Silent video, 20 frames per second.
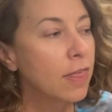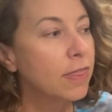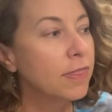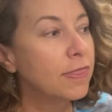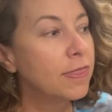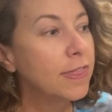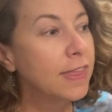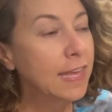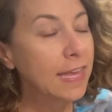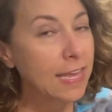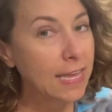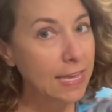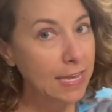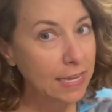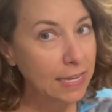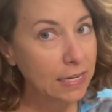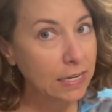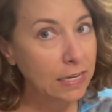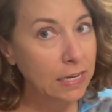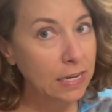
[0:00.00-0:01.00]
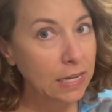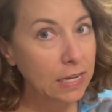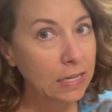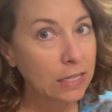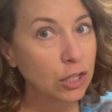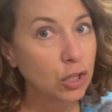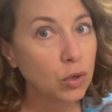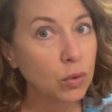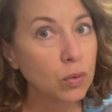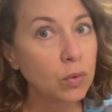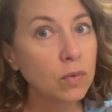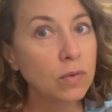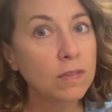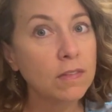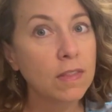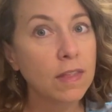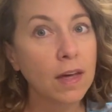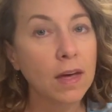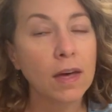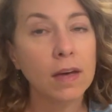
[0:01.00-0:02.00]
Then use
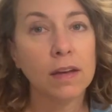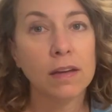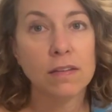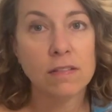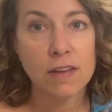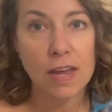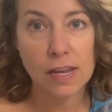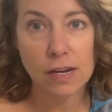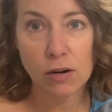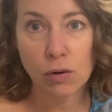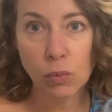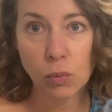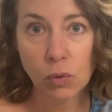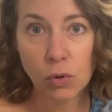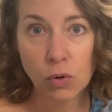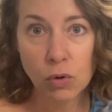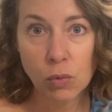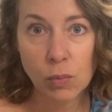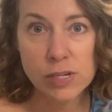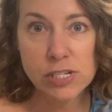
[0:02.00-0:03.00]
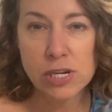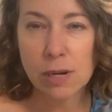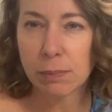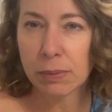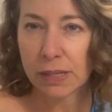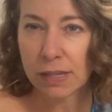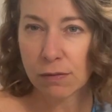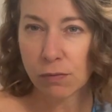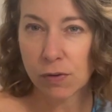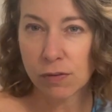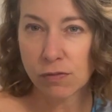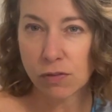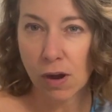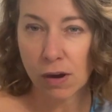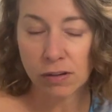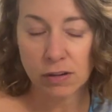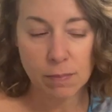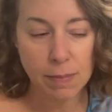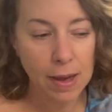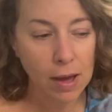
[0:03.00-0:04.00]
the container rule, which I believe we've
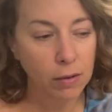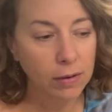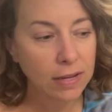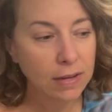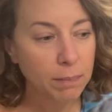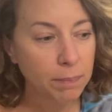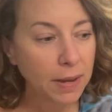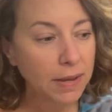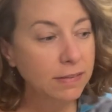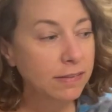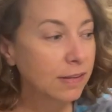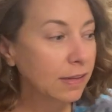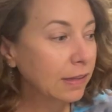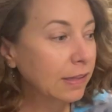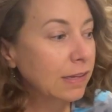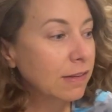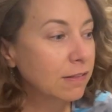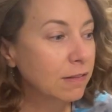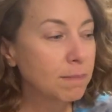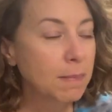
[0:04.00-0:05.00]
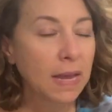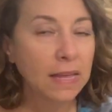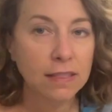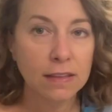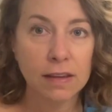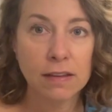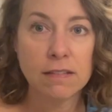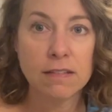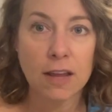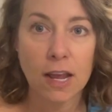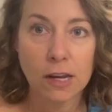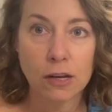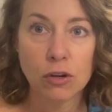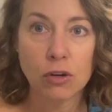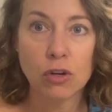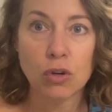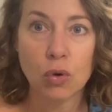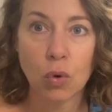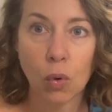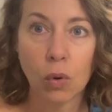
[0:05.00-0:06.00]
talked about. It basically is make the container
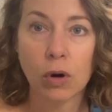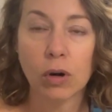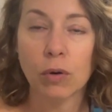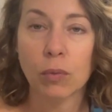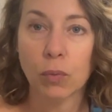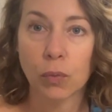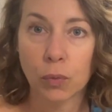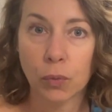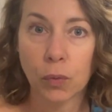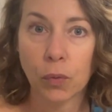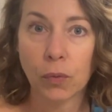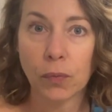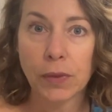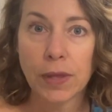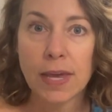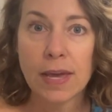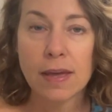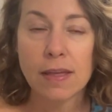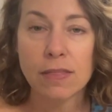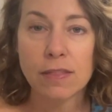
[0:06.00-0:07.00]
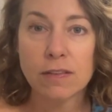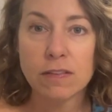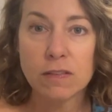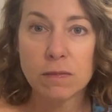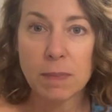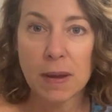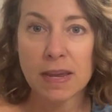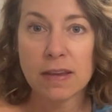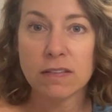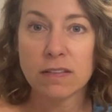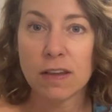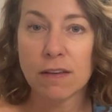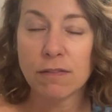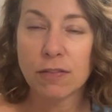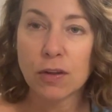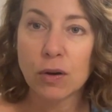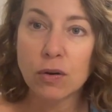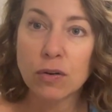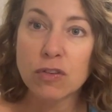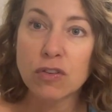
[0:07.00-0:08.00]
your rule. The space. If
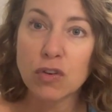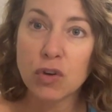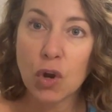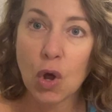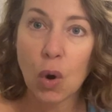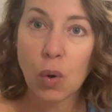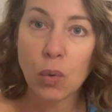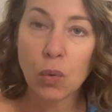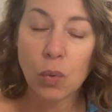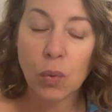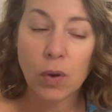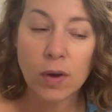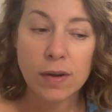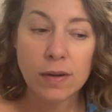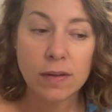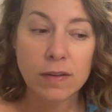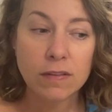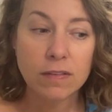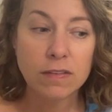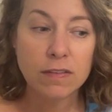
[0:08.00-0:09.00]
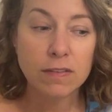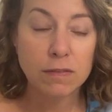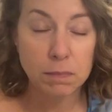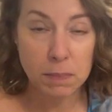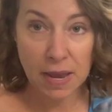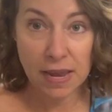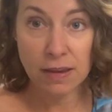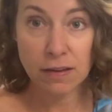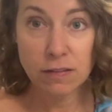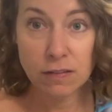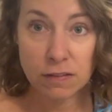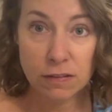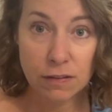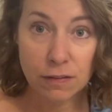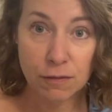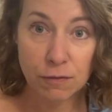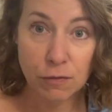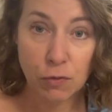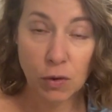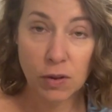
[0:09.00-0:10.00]
there is no space
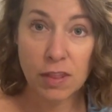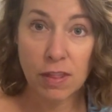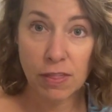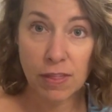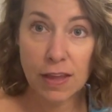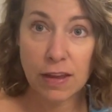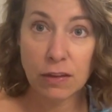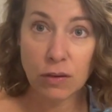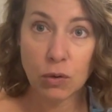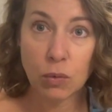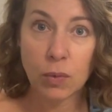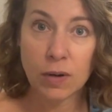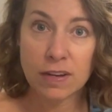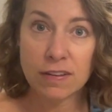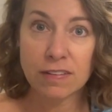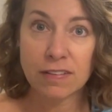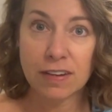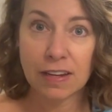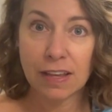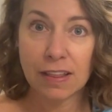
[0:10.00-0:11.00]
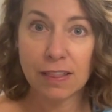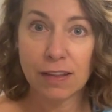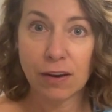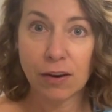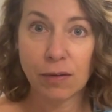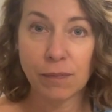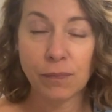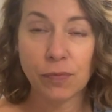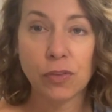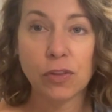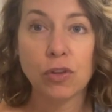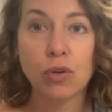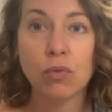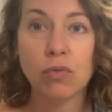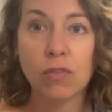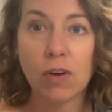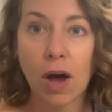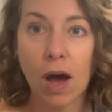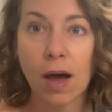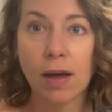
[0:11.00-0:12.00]
for the thing you want to stick in there,
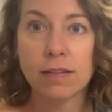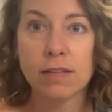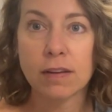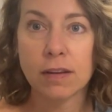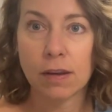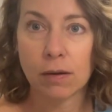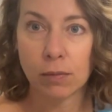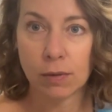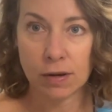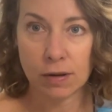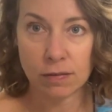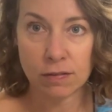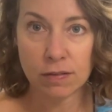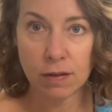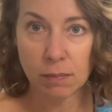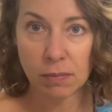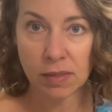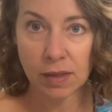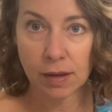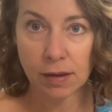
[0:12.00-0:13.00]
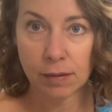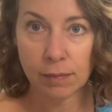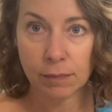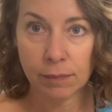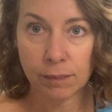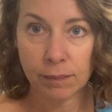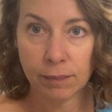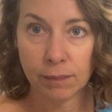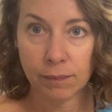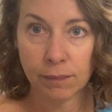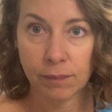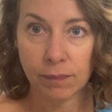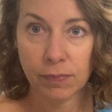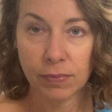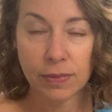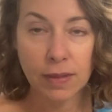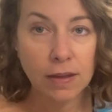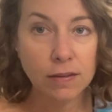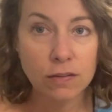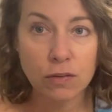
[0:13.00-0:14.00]
you've got to get rid of something.
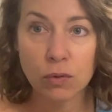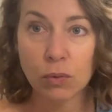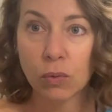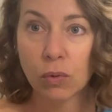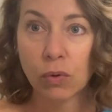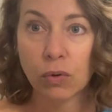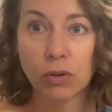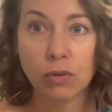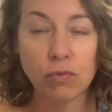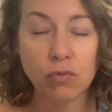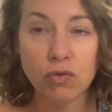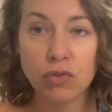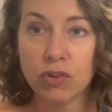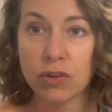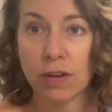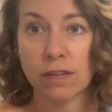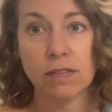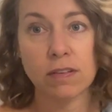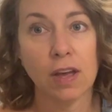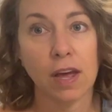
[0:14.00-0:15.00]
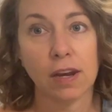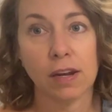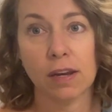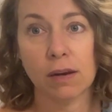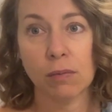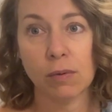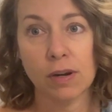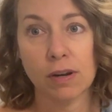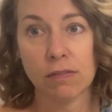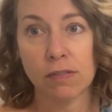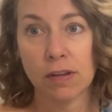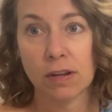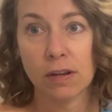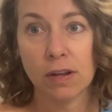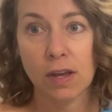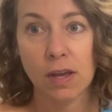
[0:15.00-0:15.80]
That's the rule. You've just got to get rid of it.